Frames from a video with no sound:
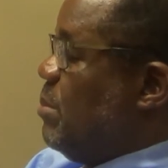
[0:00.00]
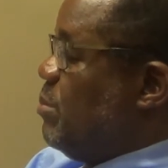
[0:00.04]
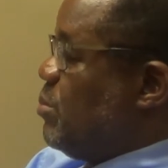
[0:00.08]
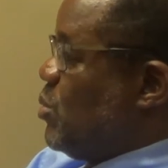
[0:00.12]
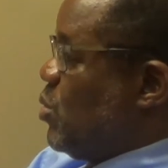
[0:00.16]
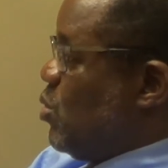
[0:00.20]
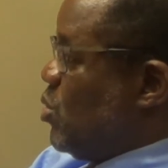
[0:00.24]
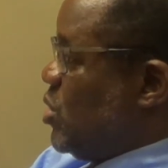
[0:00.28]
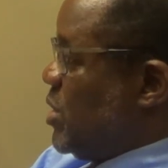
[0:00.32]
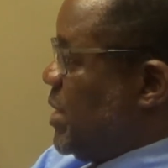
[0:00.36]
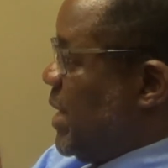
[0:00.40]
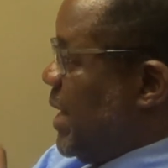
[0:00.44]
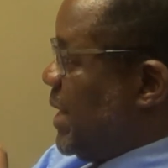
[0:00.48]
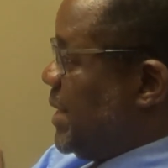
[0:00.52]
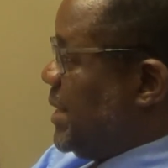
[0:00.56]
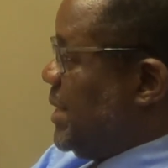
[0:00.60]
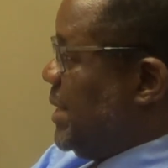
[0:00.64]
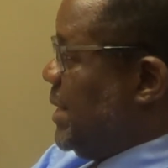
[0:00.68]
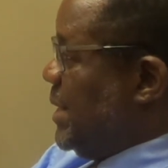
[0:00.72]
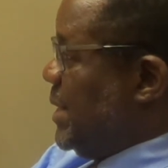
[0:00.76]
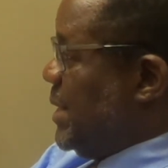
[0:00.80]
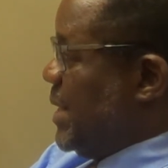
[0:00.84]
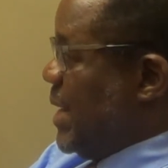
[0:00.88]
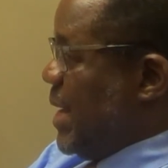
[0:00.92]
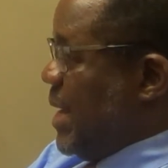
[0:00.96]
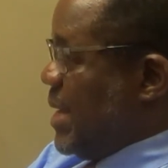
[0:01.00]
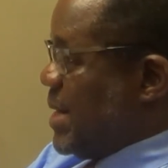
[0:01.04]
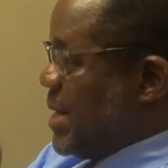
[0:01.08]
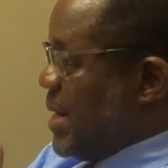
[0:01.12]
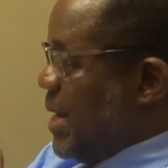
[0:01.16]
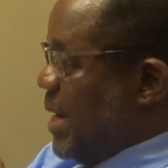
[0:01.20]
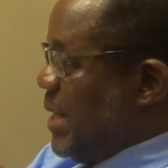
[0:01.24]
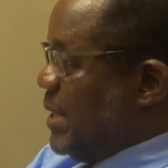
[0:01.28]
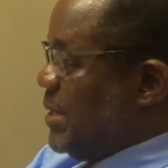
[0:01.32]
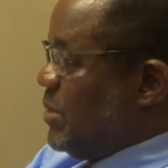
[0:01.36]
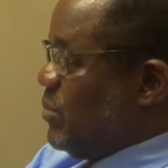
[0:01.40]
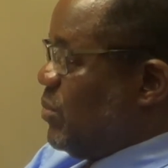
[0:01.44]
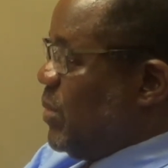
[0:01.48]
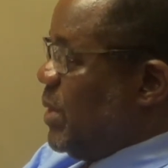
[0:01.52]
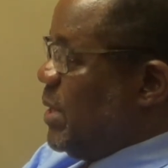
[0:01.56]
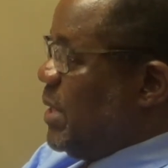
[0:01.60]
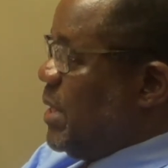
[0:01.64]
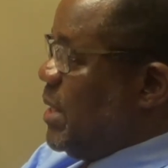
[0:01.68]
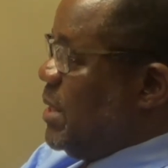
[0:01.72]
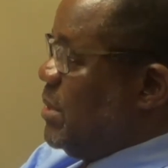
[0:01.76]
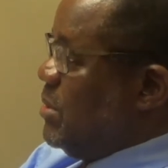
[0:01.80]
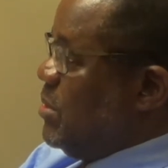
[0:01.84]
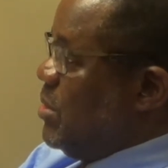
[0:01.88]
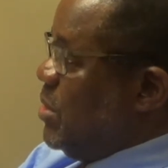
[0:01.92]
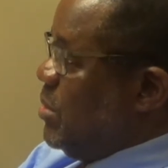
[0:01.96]
protecting their rights when
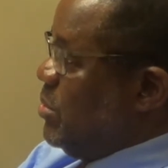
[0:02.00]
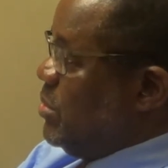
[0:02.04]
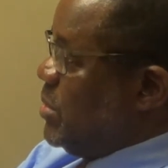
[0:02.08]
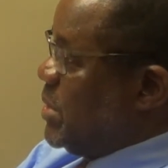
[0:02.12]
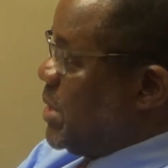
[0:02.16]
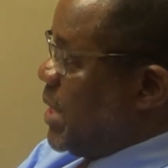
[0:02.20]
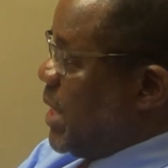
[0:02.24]
those